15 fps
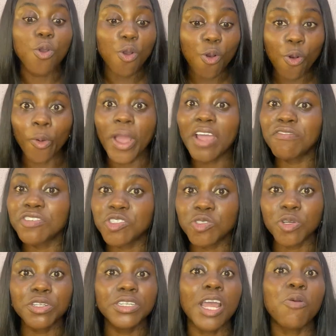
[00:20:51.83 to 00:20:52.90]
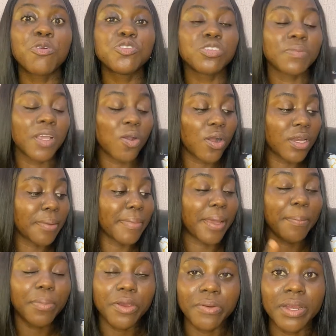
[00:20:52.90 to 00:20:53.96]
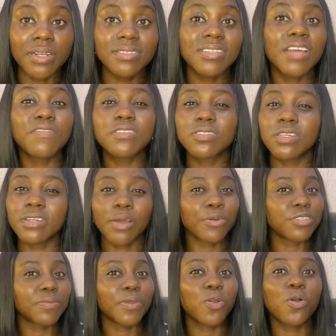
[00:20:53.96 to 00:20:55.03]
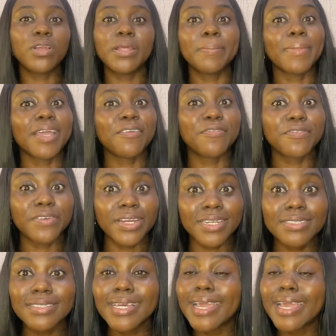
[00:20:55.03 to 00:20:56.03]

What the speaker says: Oh, every Sunday I want to be calling my parents. Every Sunday I want to be calling my friends.